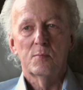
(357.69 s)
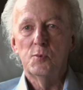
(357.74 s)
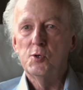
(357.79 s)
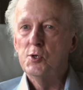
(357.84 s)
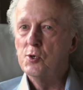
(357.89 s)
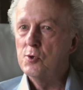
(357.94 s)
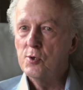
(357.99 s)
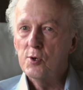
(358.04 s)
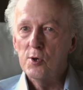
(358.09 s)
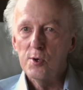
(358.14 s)

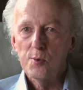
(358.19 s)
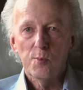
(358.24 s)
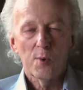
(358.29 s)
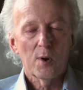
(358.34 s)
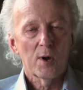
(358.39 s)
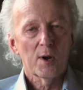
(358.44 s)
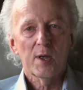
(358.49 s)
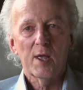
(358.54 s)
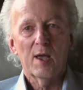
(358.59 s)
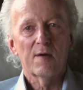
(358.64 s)
do good
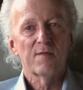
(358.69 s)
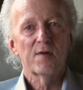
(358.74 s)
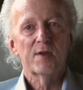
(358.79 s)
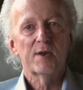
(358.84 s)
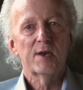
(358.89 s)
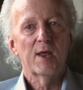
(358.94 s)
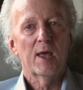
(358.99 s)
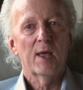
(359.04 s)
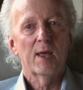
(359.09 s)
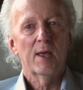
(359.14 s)
work every
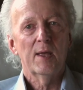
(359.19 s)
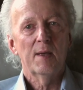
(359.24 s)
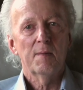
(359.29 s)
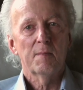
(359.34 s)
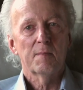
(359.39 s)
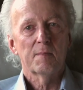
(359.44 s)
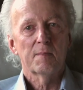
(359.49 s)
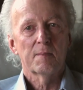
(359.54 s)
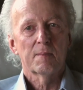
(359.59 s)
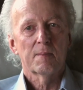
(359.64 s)
day,
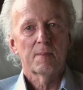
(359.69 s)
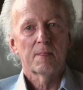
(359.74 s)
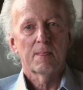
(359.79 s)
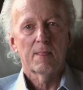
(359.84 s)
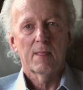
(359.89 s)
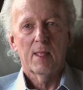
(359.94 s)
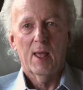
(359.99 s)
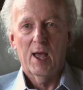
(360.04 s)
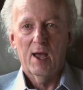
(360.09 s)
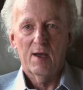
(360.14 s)

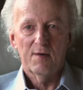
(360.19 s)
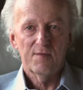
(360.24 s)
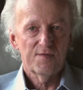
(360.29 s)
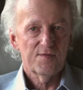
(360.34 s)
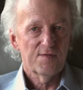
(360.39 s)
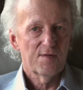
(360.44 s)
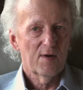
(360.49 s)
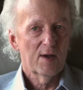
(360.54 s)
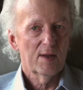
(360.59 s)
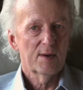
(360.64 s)
have
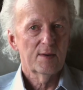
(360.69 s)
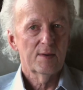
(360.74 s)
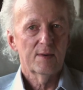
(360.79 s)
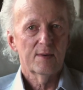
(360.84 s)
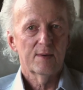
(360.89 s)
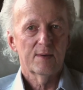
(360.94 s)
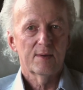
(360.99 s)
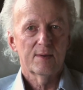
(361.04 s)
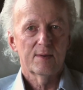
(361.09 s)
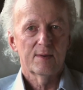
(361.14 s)
fun,
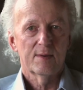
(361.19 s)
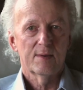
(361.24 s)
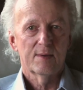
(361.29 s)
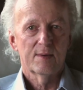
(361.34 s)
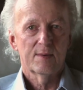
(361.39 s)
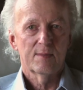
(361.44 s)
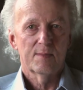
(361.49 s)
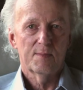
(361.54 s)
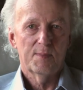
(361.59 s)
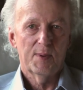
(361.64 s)

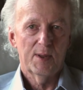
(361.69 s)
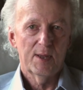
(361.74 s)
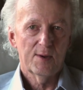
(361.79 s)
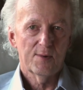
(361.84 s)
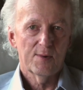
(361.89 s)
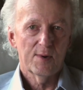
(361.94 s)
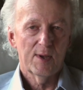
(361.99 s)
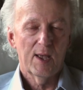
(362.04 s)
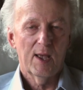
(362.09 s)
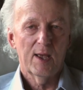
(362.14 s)
be
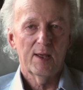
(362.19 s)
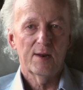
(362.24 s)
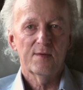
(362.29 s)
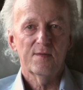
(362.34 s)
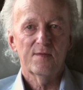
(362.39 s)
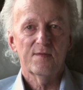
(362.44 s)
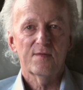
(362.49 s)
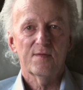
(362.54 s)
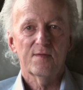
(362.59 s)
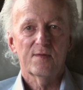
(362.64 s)

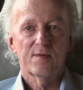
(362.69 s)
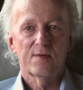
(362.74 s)
creative,